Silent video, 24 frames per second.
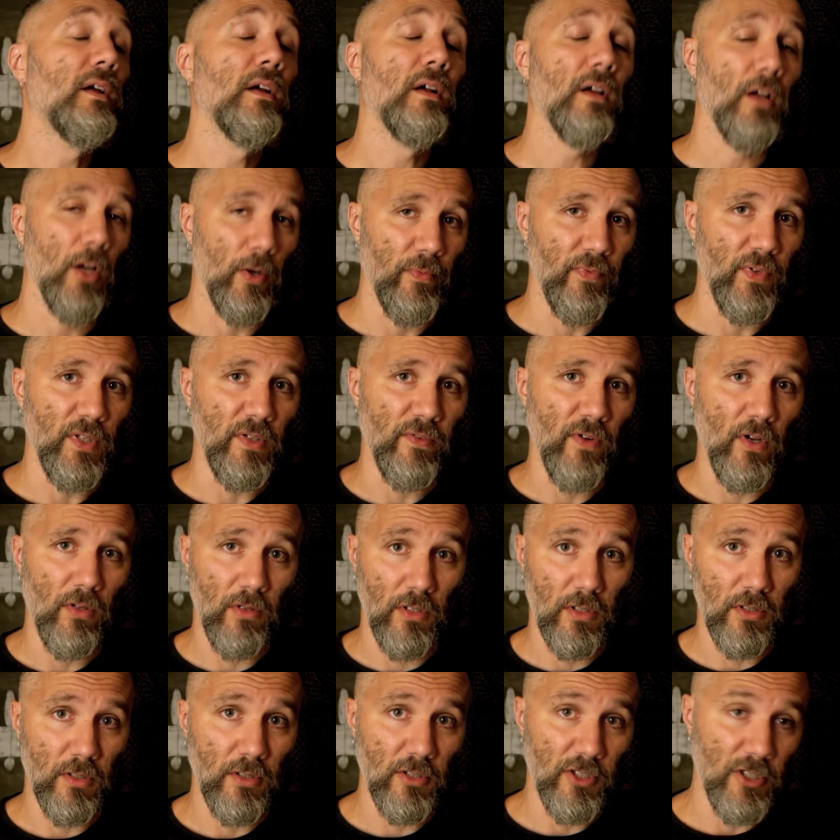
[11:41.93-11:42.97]
Hopefully you've all
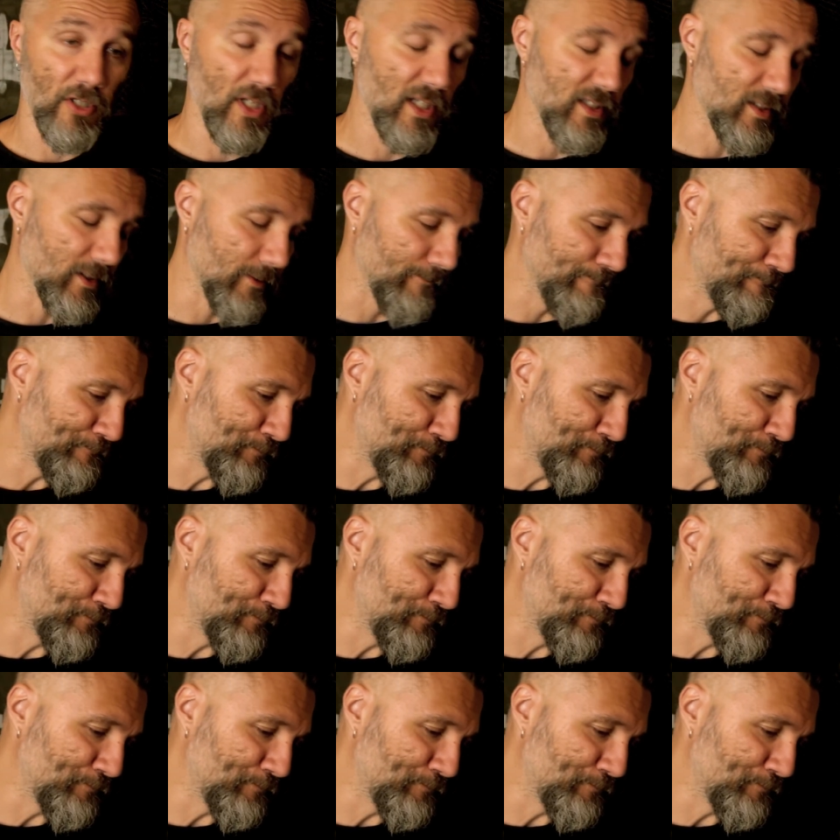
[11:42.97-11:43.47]
learned your lesson.